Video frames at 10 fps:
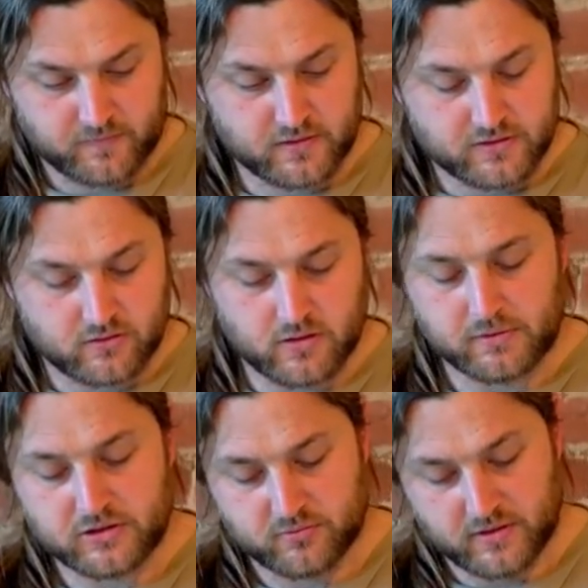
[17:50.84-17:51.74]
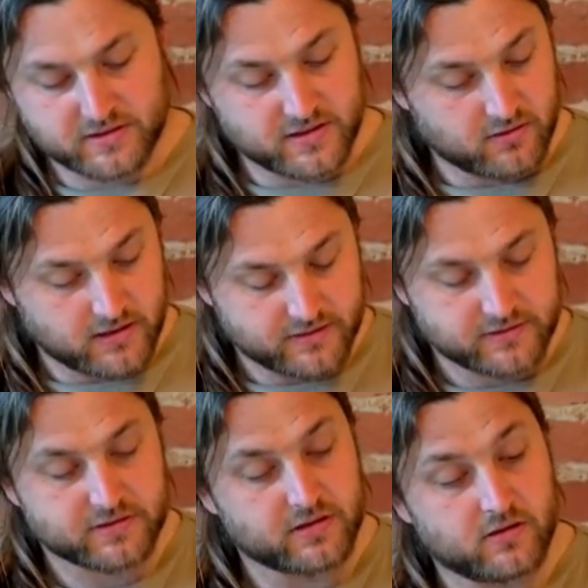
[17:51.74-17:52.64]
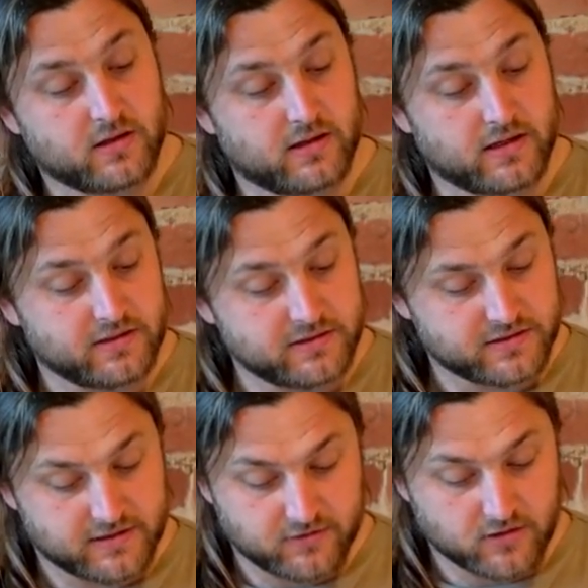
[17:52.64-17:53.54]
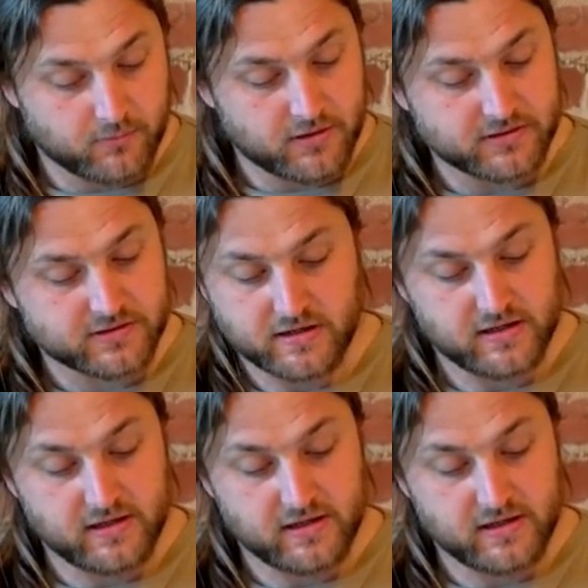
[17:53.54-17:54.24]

So uh, place your bets now, lads and ladies, in the comments.